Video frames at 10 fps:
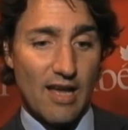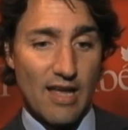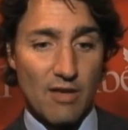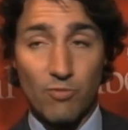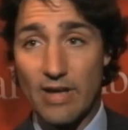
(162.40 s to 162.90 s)

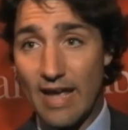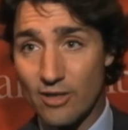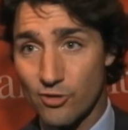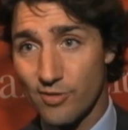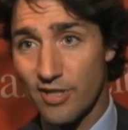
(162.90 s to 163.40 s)
If we
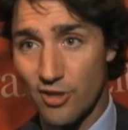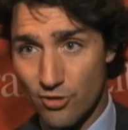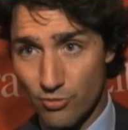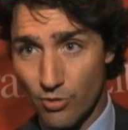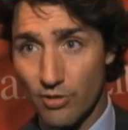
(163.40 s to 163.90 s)
actually
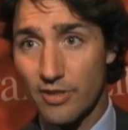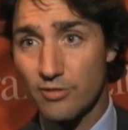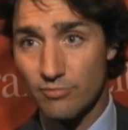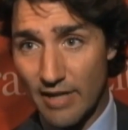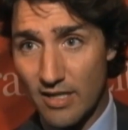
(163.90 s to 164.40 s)
control
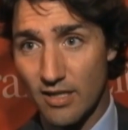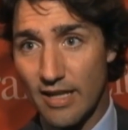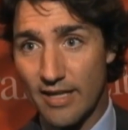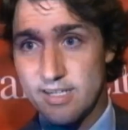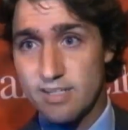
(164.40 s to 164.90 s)
and
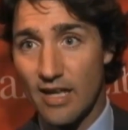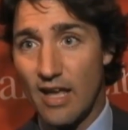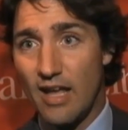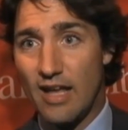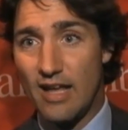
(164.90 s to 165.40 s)
regulate it,
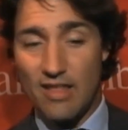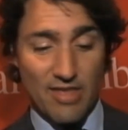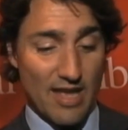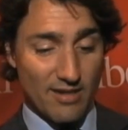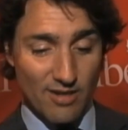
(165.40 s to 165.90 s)

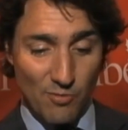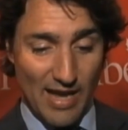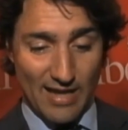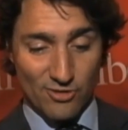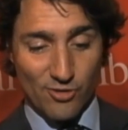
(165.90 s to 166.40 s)
then
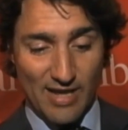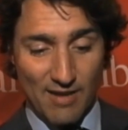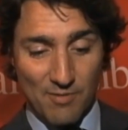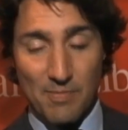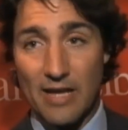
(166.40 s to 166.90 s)
we actually
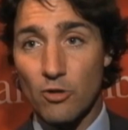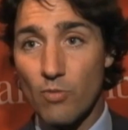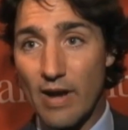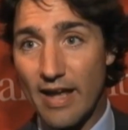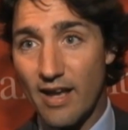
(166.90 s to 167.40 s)
have a better
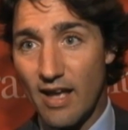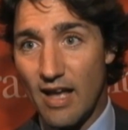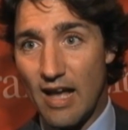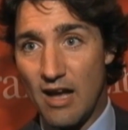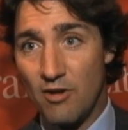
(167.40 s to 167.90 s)
way
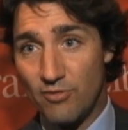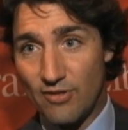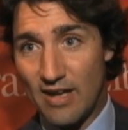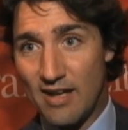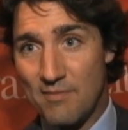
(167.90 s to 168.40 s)

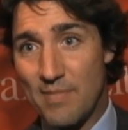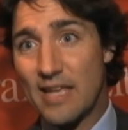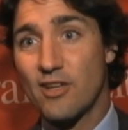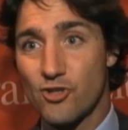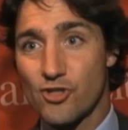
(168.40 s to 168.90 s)
of
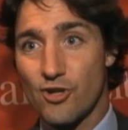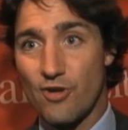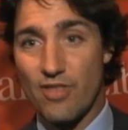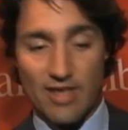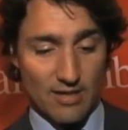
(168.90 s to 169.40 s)
making
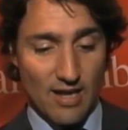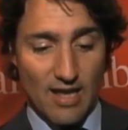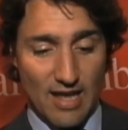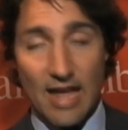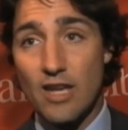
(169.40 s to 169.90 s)
sure that
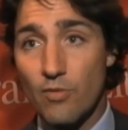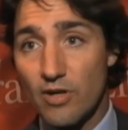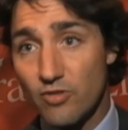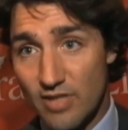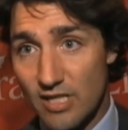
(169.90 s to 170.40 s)

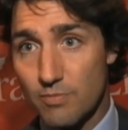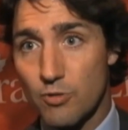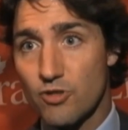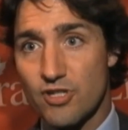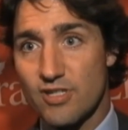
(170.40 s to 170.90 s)
anyone who does
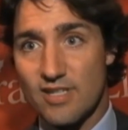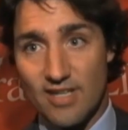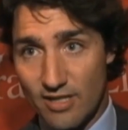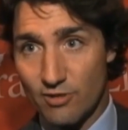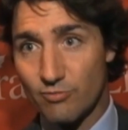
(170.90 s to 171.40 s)
purchase it
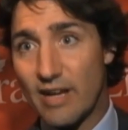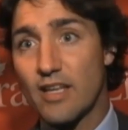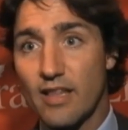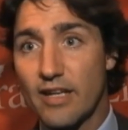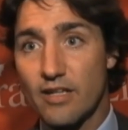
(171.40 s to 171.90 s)
in a
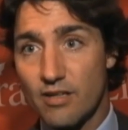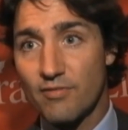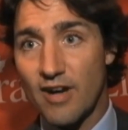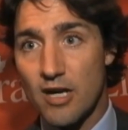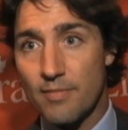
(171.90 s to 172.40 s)
regulated
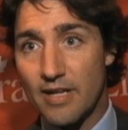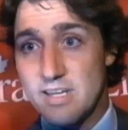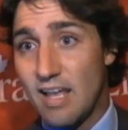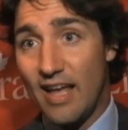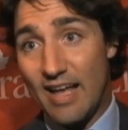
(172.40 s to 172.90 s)
environment
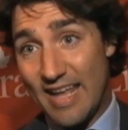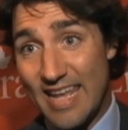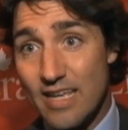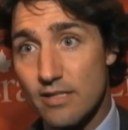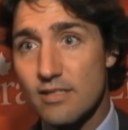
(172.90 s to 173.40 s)

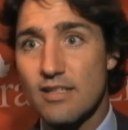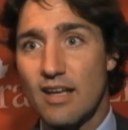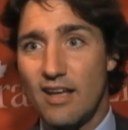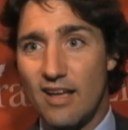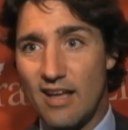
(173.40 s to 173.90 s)
is
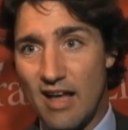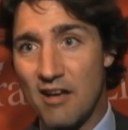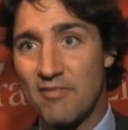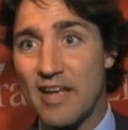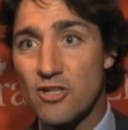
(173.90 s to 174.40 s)

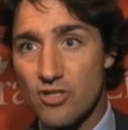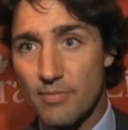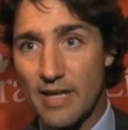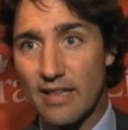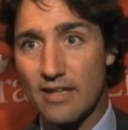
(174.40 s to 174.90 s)
of age to
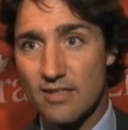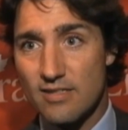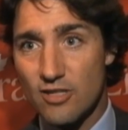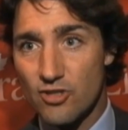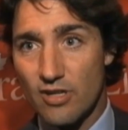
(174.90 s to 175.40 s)
make that
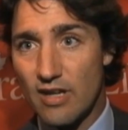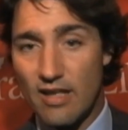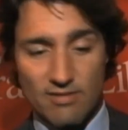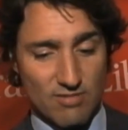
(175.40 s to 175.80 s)
decision.